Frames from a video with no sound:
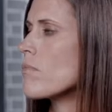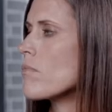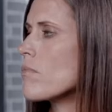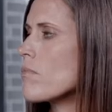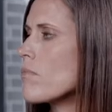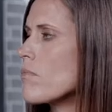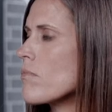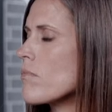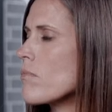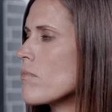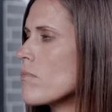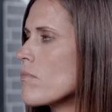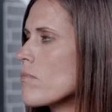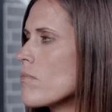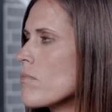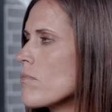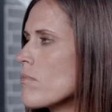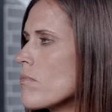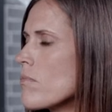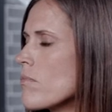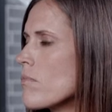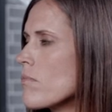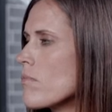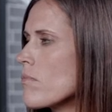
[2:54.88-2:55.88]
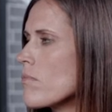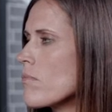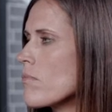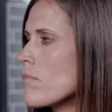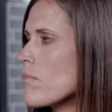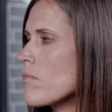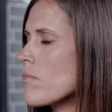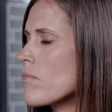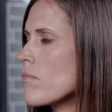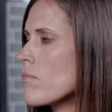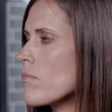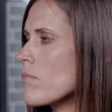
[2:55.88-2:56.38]

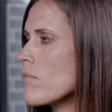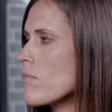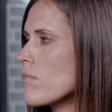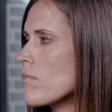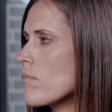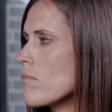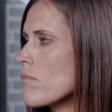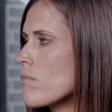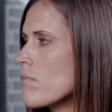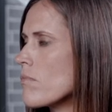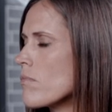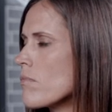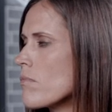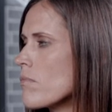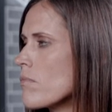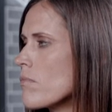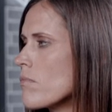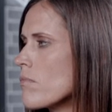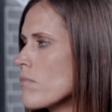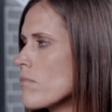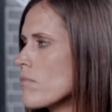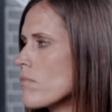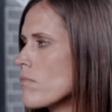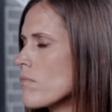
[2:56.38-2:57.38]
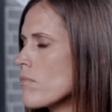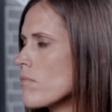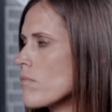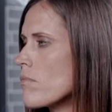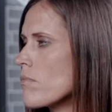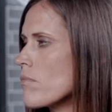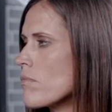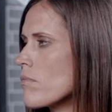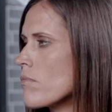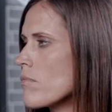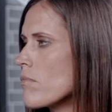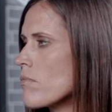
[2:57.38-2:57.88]

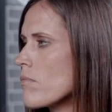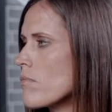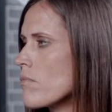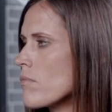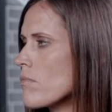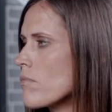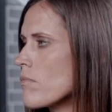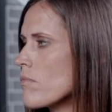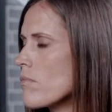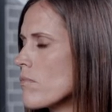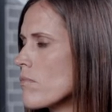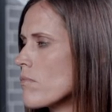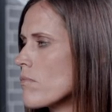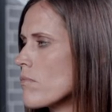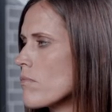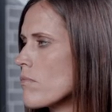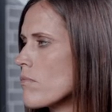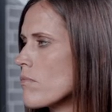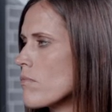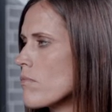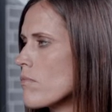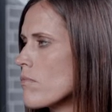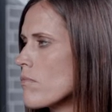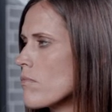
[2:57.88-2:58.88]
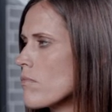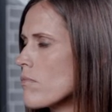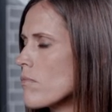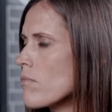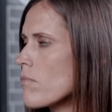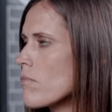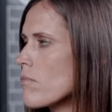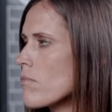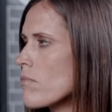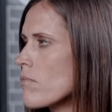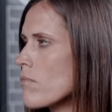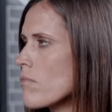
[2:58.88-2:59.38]

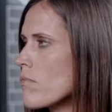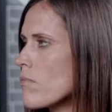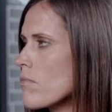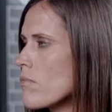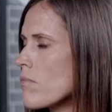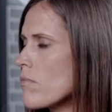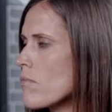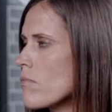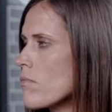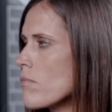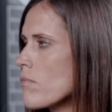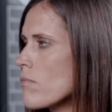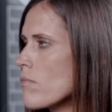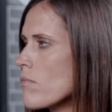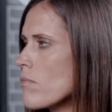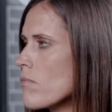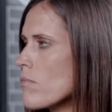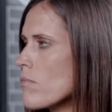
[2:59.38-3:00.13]
No words are spoken by the person on screen.